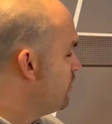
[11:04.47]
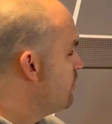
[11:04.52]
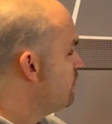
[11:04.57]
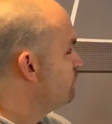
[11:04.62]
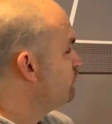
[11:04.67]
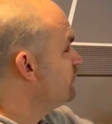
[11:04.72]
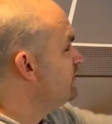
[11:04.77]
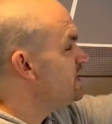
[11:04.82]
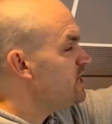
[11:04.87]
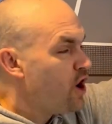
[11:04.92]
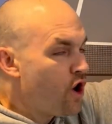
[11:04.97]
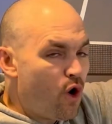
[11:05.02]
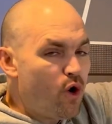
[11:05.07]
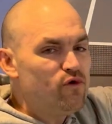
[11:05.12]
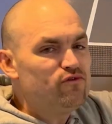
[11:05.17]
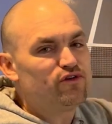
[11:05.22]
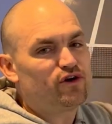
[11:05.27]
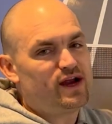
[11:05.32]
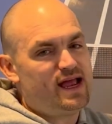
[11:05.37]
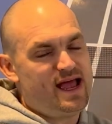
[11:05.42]
for the
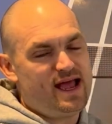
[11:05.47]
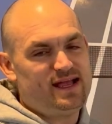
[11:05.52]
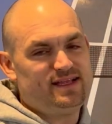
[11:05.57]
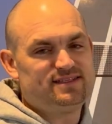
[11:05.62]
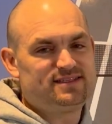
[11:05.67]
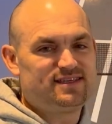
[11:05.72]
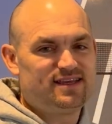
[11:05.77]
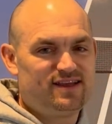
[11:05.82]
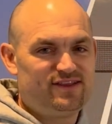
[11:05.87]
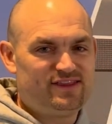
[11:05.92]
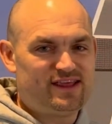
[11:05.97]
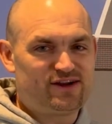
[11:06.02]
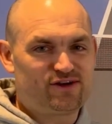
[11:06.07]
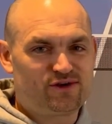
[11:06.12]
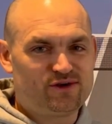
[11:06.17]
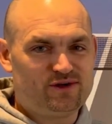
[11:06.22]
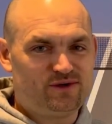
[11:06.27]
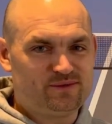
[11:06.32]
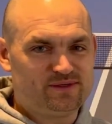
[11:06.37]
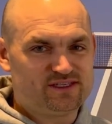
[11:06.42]
overheads that are
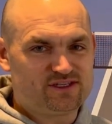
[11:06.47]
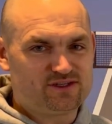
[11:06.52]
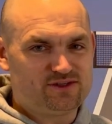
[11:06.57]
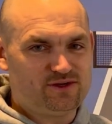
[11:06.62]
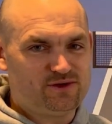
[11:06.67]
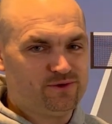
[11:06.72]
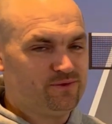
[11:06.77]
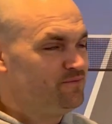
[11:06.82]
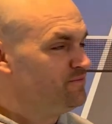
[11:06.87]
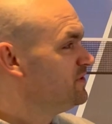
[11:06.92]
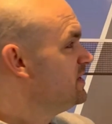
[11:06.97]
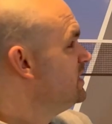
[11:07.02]
going to ensue.